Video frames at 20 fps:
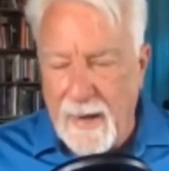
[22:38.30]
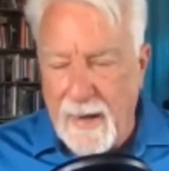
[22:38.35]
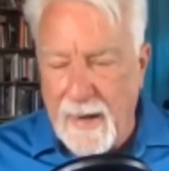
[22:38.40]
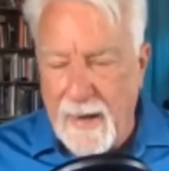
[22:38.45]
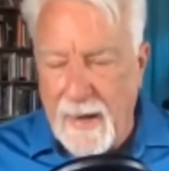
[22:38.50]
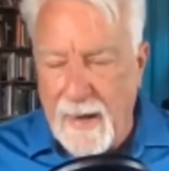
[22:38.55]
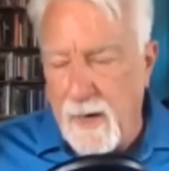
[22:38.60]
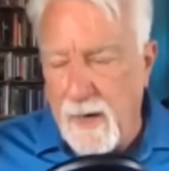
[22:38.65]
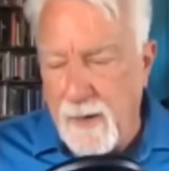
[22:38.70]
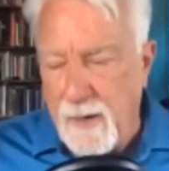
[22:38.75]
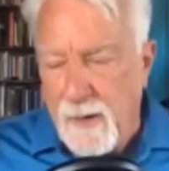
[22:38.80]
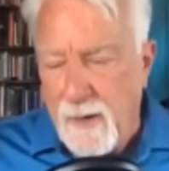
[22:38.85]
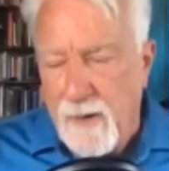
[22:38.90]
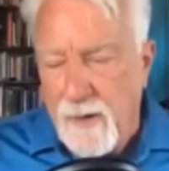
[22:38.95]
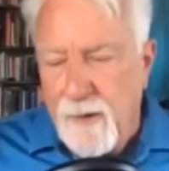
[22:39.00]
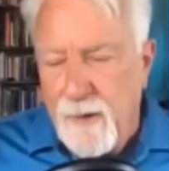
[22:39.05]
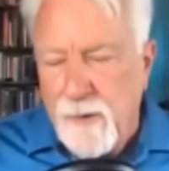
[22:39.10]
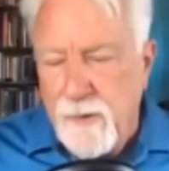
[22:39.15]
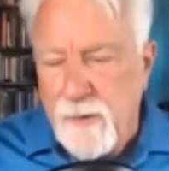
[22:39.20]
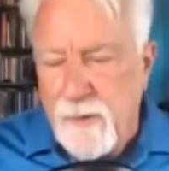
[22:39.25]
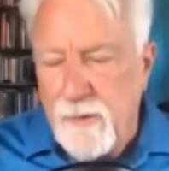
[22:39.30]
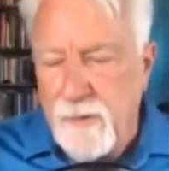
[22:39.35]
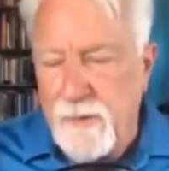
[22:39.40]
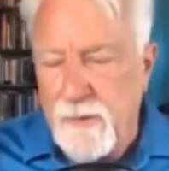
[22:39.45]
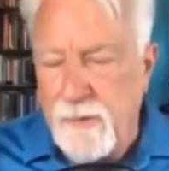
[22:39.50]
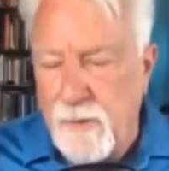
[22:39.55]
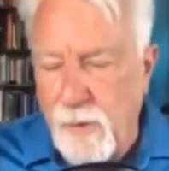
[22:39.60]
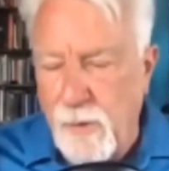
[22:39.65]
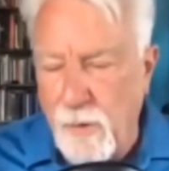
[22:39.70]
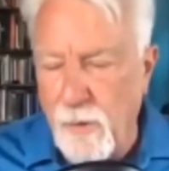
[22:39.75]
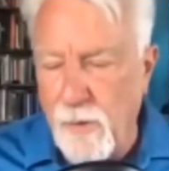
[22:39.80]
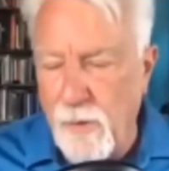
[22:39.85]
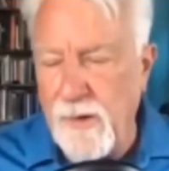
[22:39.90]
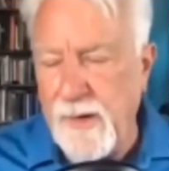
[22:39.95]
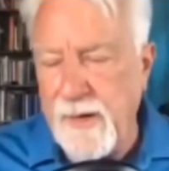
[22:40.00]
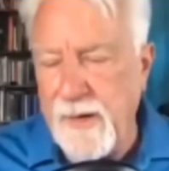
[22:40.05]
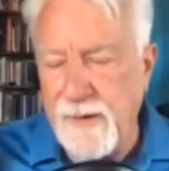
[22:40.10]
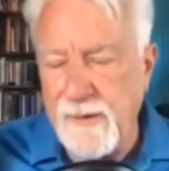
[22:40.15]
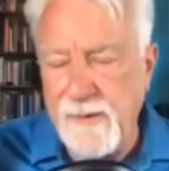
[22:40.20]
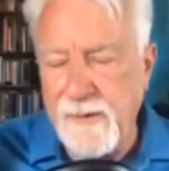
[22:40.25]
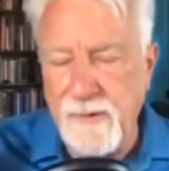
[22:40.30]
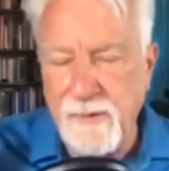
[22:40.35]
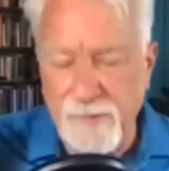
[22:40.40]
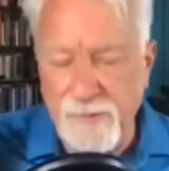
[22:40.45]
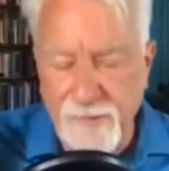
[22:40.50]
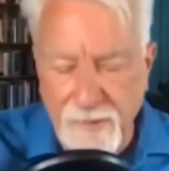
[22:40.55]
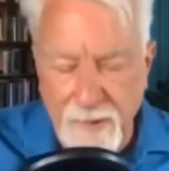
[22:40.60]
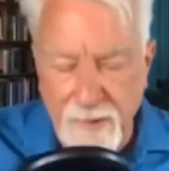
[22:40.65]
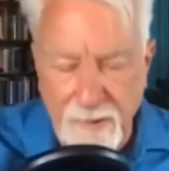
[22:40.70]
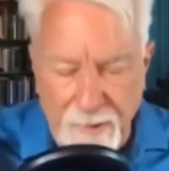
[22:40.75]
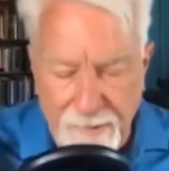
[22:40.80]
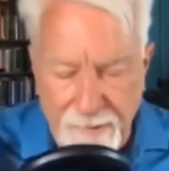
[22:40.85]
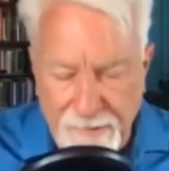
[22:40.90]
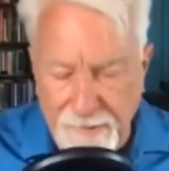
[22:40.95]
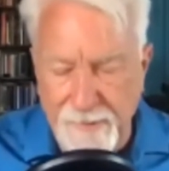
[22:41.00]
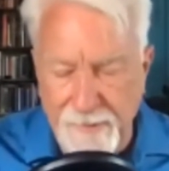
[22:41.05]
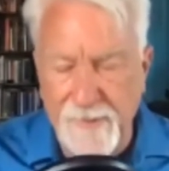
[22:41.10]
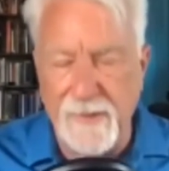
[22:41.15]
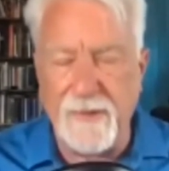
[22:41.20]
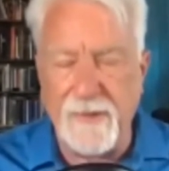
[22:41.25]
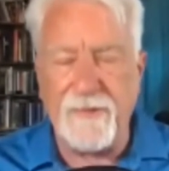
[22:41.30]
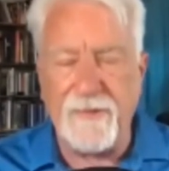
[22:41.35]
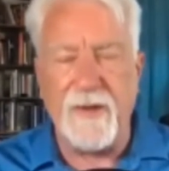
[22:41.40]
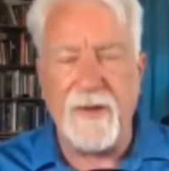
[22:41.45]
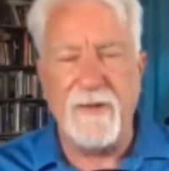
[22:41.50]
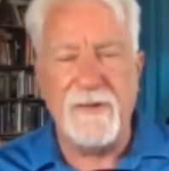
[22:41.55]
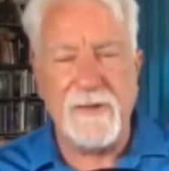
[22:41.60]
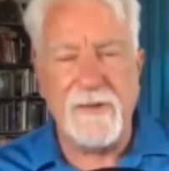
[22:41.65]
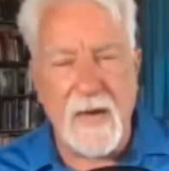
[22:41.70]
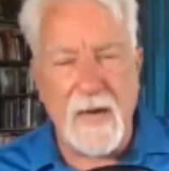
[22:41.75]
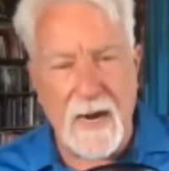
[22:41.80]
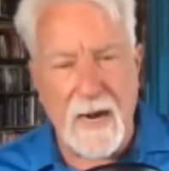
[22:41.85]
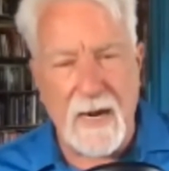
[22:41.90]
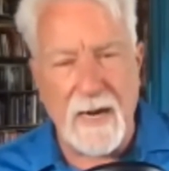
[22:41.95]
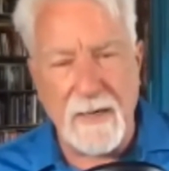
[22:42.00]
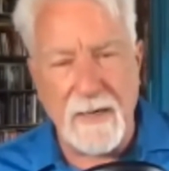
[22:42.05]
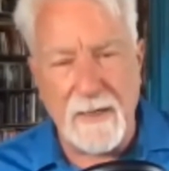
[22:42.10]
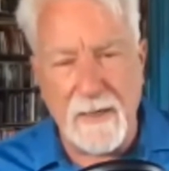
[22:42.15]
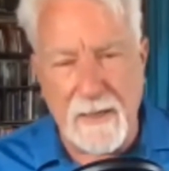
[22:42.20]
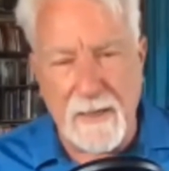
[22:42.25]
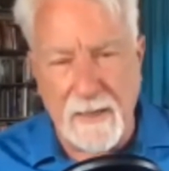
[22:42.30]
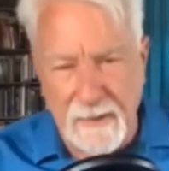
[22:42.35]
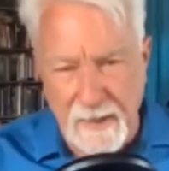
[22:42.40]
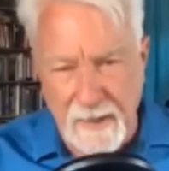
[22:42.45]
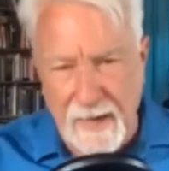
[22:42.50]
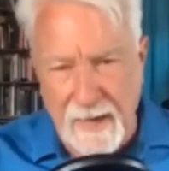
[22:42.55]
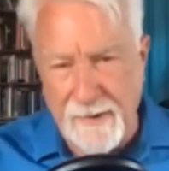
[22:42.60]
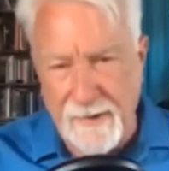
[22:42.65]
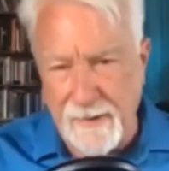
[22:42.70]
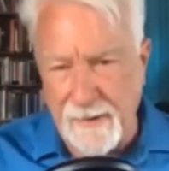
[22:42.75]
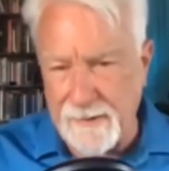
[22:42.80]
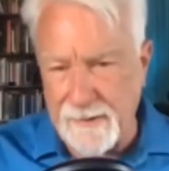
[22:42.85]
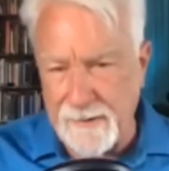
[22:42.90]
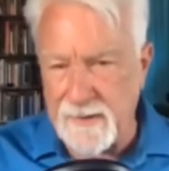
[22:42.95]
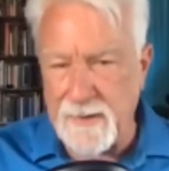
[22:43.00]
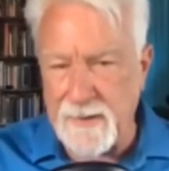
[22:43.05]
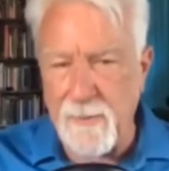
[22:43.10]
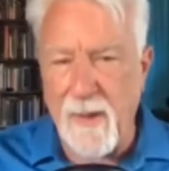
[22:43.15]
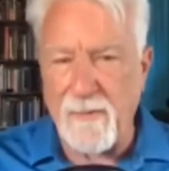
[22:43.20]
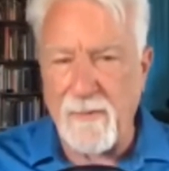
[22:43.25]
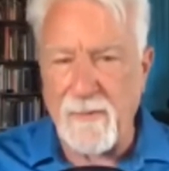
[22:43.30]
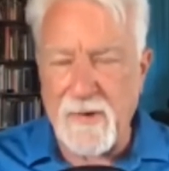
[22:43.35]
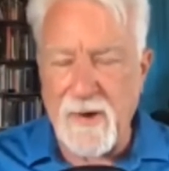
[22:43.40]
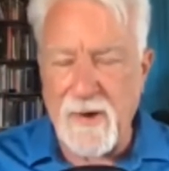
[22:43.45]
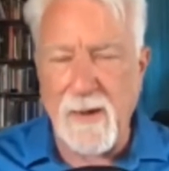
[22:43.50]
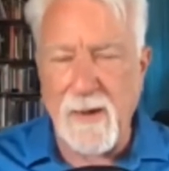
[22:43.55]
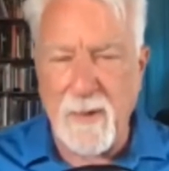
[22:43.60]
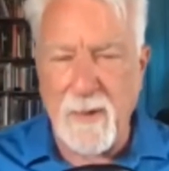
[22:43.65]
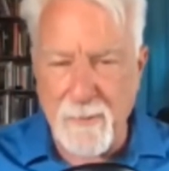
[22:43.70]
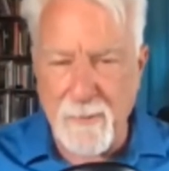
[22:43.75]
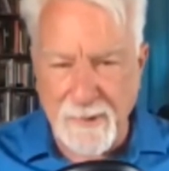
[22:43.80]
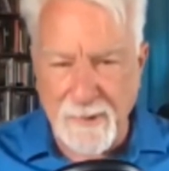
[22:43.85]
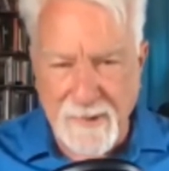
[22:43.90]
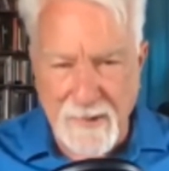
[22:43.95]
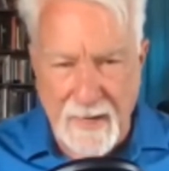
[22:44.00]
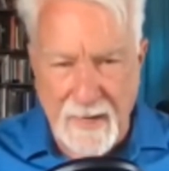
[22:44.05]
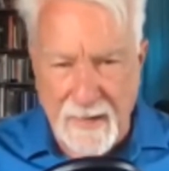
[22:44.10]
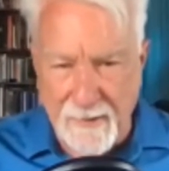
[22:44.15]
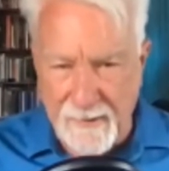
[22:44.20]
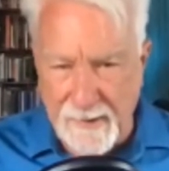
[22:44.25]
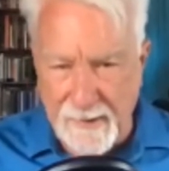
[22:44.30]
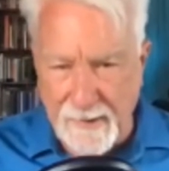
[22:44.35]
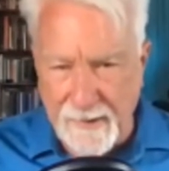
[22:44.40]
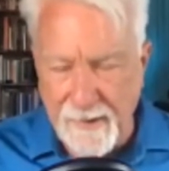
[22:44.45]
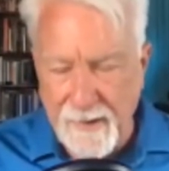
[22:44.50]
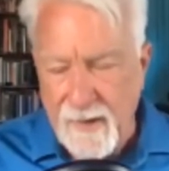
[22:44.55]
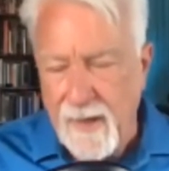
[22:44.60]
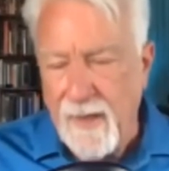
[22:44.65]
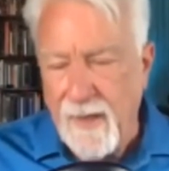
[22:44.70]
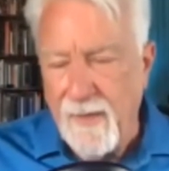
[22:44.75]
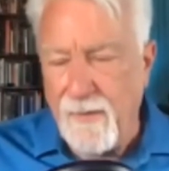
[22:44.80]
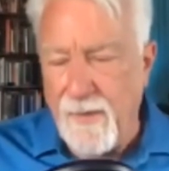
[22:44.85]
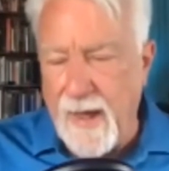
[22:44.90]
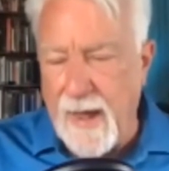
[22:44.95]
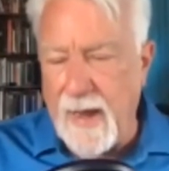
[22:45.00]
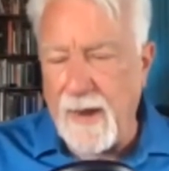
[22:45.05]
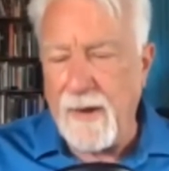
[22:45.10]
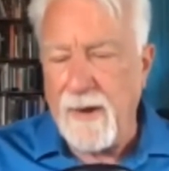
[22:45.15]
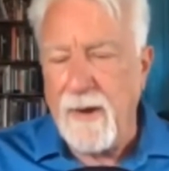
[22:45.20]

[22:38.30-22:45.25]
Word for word: uh, Corey attorney sends Gaia a letter just about the time I'm retiring that